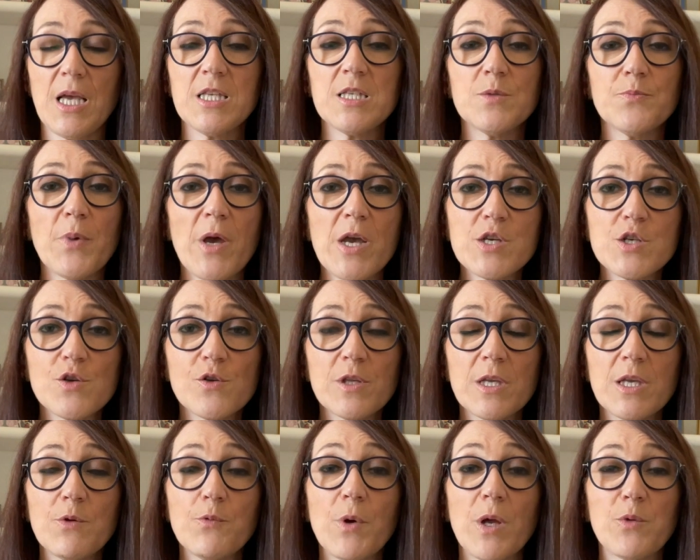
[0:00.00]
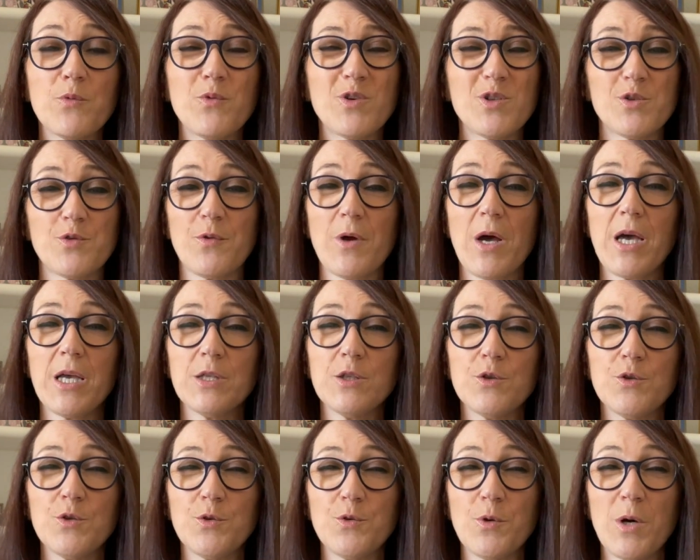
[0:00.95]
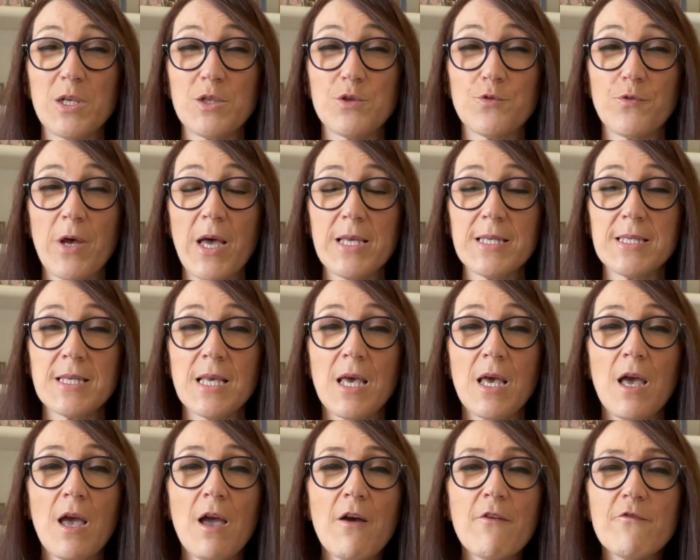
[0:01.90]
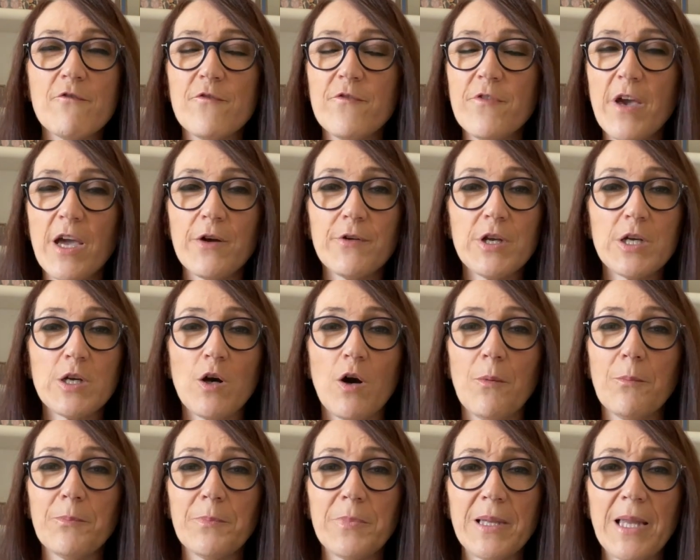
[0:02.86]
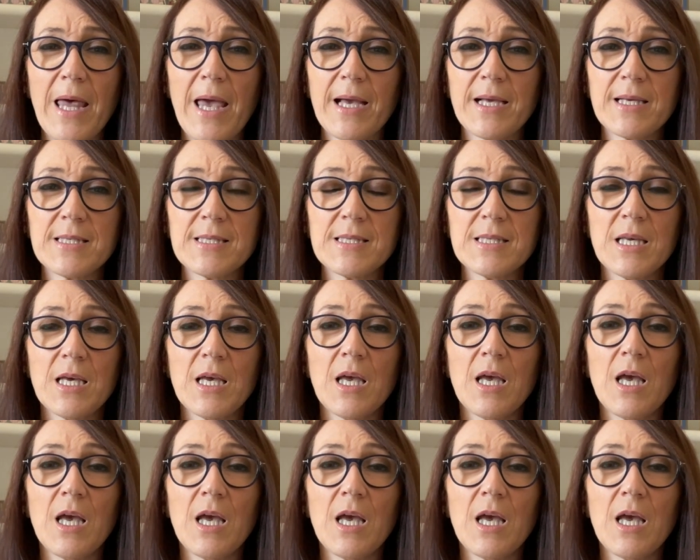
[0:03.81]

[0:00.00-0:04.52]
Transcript: especially when we're trying to address very complex